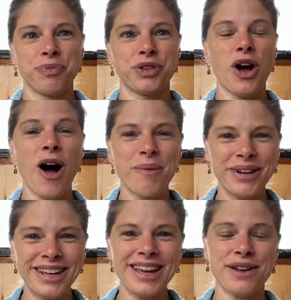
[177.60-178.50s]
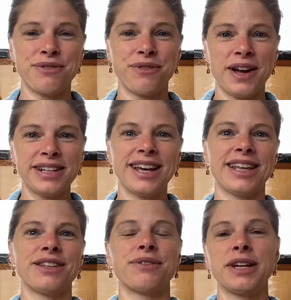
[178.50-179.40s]
comedy and fun
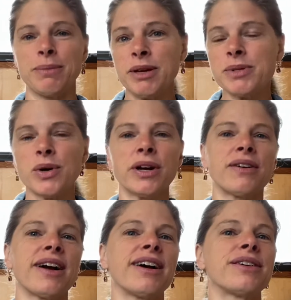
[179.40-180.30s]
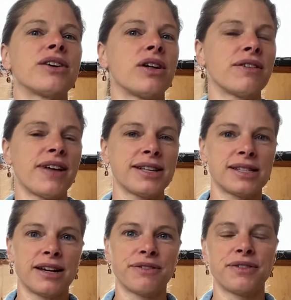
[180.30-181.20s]
and the funny memes going around, all of that stuff